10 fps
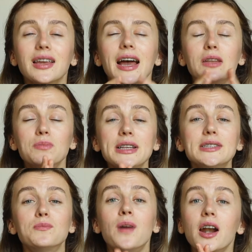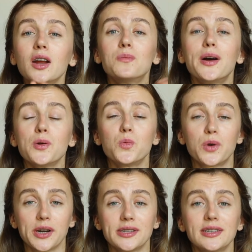And please mark my
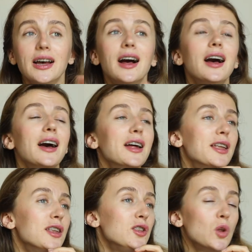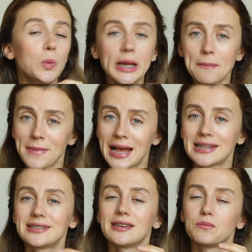words. Knowing
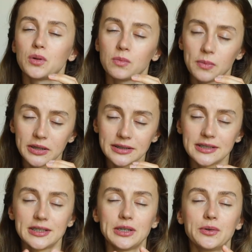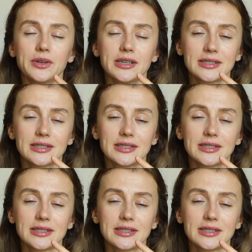math, probability theory,